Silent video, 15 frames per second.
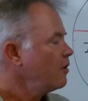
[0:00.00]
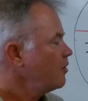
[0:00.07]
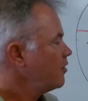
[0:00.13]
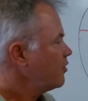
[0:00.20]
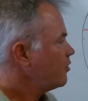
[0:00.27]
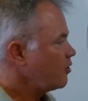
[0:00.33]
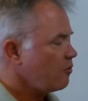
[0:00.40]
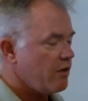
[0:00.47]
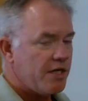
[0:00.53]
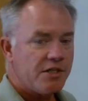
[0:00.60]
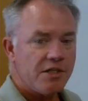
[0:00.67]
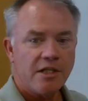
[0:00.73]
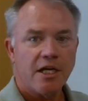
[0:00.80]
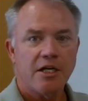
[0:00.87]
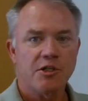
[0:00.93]
The
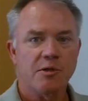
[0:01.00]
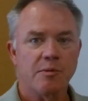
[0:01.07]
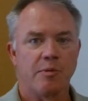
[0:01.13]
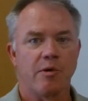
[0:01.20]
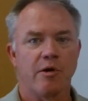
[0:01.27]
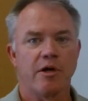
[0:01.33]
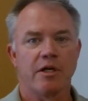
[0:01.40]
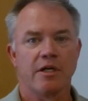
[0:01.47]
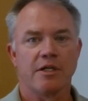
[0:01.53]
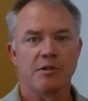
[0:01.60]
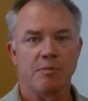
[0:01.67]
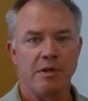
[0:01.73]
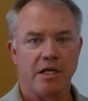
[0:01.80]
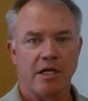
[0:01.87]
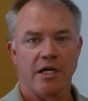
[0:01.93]
reason that is important is
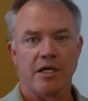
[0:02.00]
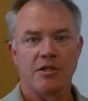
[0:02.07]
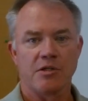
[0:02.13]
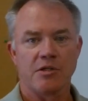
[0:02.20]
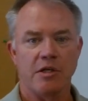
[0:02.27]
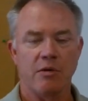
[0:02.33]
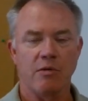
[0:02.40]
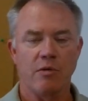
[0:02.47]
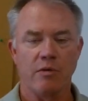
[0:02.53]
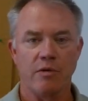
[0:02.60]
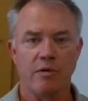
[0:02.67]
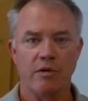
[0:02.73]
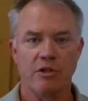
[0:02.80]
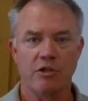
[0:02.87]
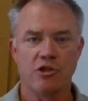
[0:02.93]
because
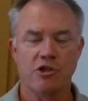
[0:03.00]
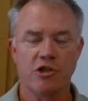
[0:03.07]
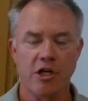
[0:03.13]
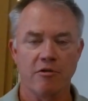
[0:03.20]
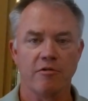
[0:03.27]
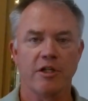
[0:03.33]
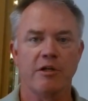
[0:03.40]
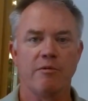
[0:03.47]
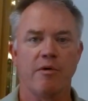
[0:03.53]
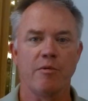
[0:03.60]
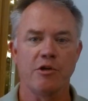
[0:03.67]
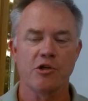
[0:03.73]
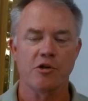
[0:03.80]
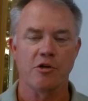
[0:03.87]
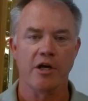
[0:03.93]
generally when we
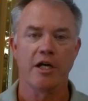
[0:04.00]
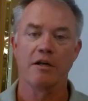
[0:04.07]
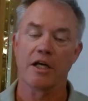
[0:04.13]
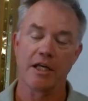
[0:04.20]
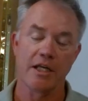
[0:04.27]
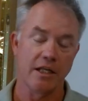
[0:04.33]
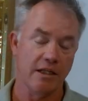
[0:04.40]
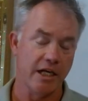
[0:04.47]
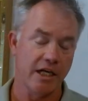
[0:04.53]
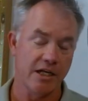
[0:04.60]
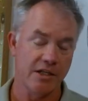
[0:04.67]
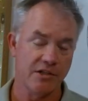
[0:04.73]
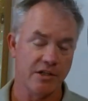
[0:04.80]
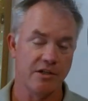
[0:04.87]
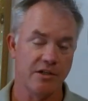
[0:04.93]
try and get, like I
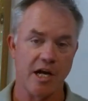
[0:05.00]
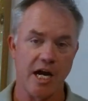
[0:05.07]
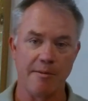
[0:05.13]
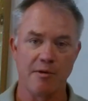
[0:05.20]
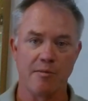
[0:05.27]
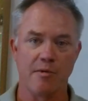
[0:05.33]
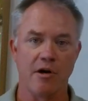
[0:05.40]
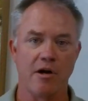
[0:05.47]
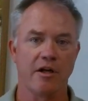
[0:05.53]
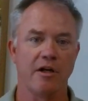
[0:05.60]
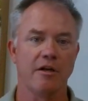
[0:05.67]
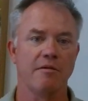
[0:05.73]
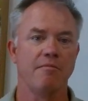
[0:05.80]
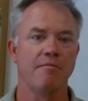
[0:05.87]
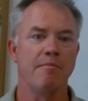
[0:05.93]
said, time the
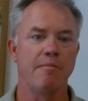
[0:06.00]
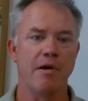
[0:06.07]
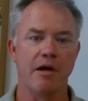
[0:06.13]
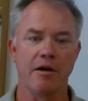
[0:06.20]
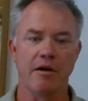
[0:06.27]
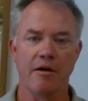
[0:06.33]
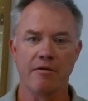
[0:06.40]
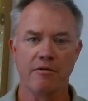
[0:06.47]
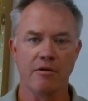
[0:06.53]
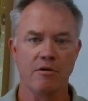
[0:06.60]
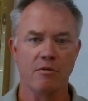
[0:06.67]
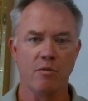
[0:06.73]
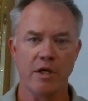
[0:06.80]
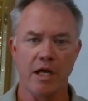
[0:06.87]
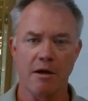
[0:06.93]
market,
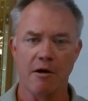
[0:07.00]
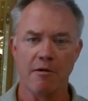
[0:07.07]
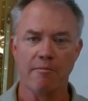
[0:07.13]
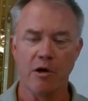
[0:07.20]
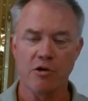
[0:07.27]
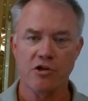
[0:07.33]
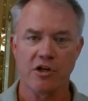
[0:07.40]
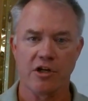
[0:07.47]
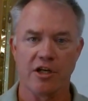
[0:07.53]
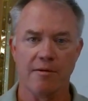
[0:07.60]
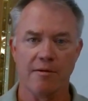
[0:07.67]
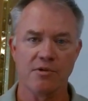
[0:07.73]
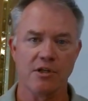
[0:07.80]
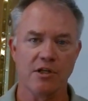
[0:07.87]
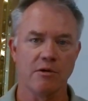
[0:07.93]
emotion
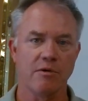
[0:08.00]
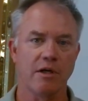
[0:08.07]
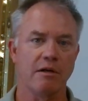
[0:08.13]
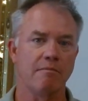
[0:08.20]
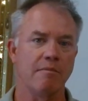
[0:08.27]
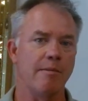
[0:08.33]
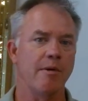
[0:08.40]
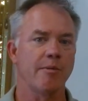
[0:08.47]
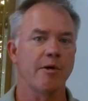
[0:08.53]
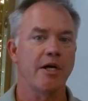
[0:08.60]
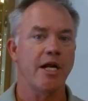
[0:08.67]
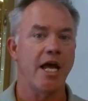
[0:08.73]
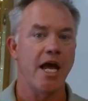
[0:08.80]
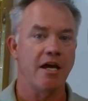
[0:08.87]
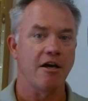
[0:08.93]
comes into it. Maybe I'm going to
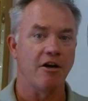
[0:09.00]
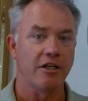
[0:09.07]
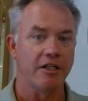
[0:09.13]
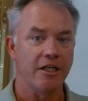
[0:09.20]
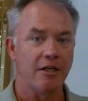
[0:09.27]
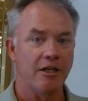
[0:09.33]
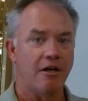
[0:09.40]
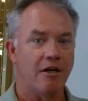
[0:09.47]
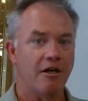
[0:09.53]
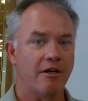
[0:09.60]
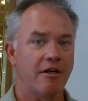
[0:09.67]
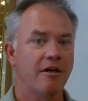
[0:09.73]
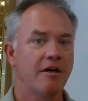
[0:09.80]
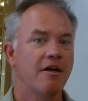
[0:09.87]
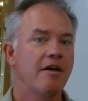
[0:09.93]
hang on a little
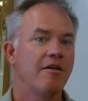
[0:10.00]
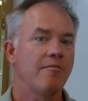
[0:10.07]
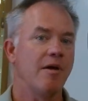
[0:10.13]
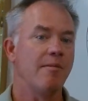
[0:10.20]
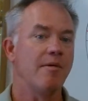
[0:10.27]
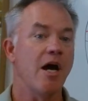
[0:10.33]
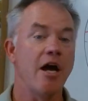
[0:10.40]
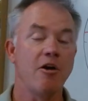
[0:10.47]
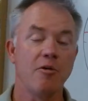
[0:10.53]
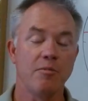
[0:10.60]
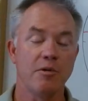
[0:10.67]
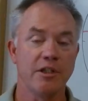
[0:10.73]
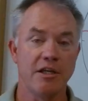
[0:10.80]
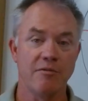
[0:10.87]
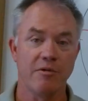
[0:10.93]
longer. Maybe I don't
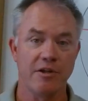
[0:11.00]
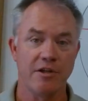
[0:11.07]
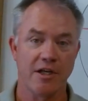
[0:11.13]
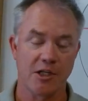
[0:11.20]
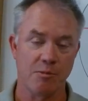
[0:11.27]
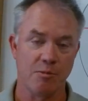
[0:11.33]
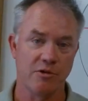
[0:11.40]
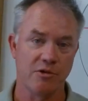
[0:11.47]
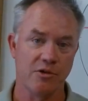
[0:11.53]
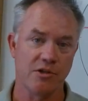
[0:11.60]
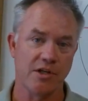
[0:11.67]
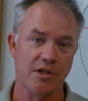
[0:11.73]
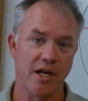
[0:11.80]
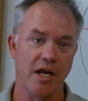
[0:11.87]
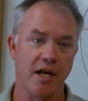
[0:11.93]
believe what the experts are
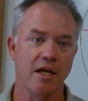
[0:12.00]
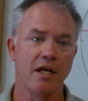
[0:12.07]
saying.